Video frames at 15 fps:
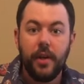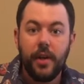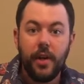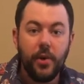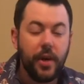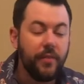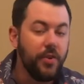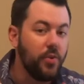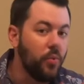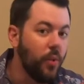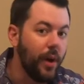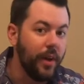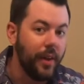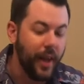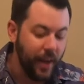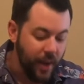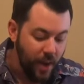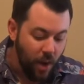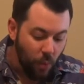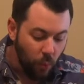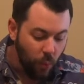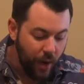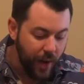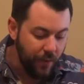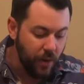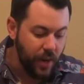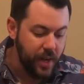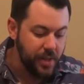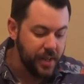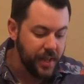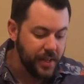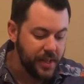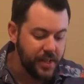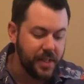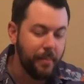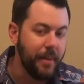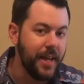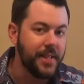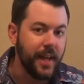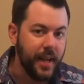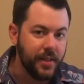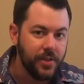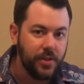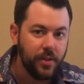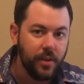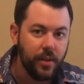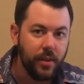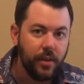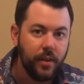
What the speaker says: He'll give you whatever he thinks is the best answer.